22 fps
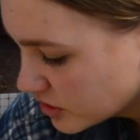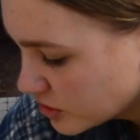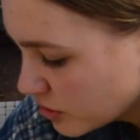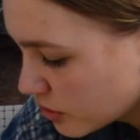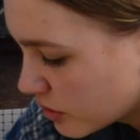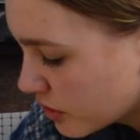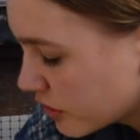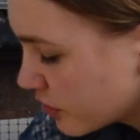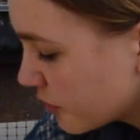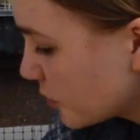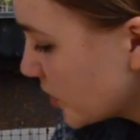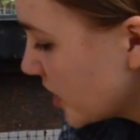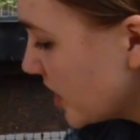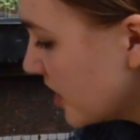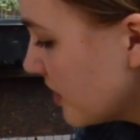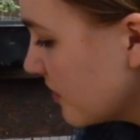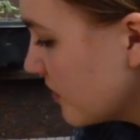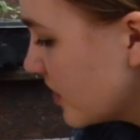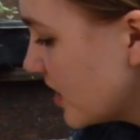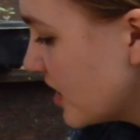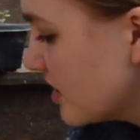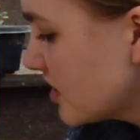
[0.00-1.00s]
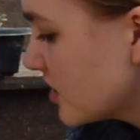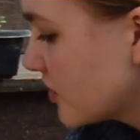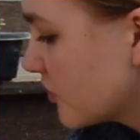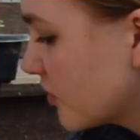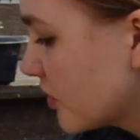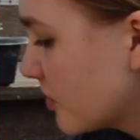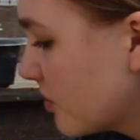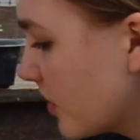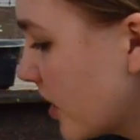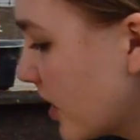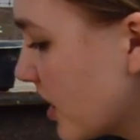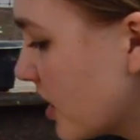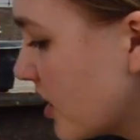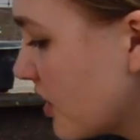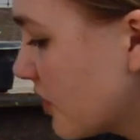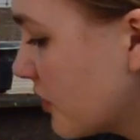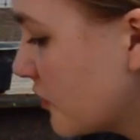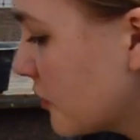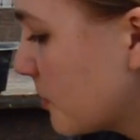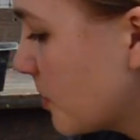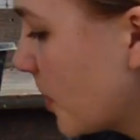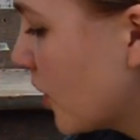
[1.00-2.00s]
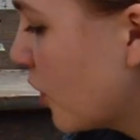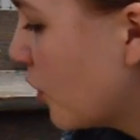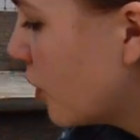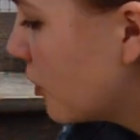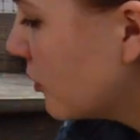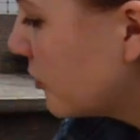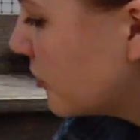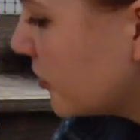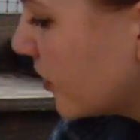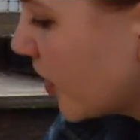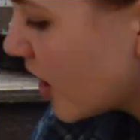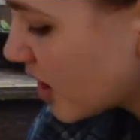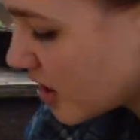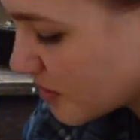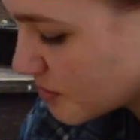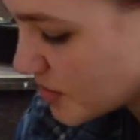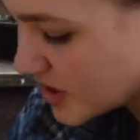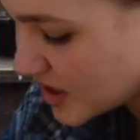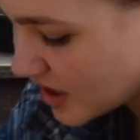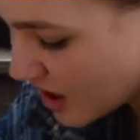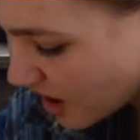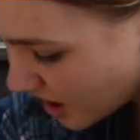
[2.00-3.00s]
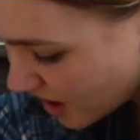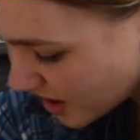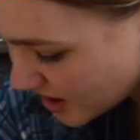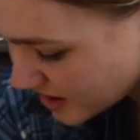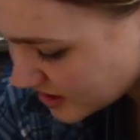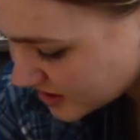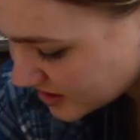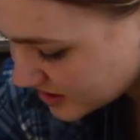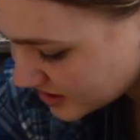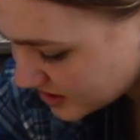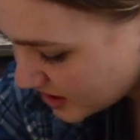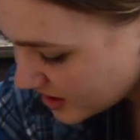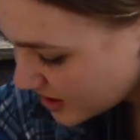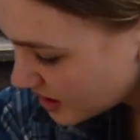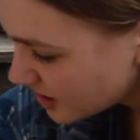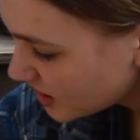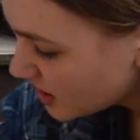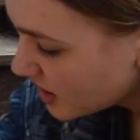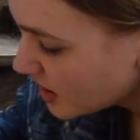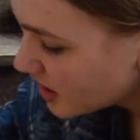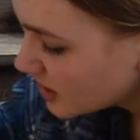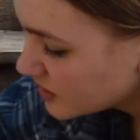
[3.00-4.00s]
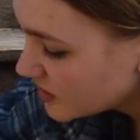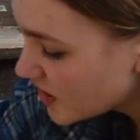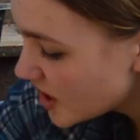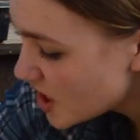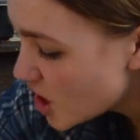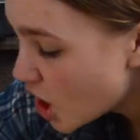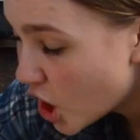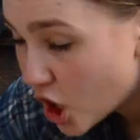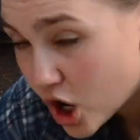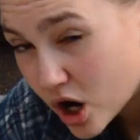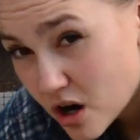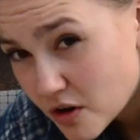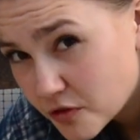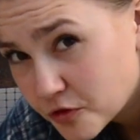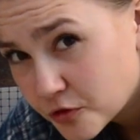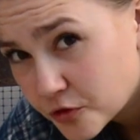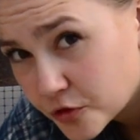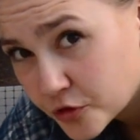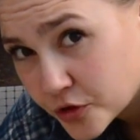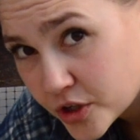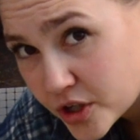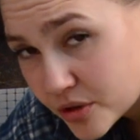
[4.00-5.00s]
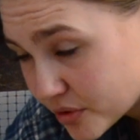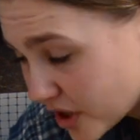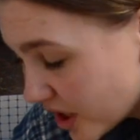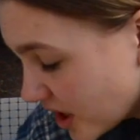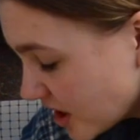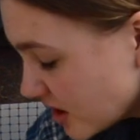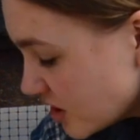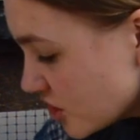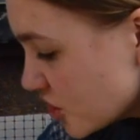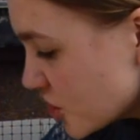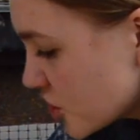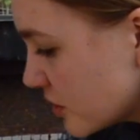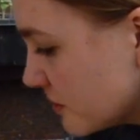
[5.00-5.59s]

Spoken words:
do 3 of these for my whole flock, because they are free range,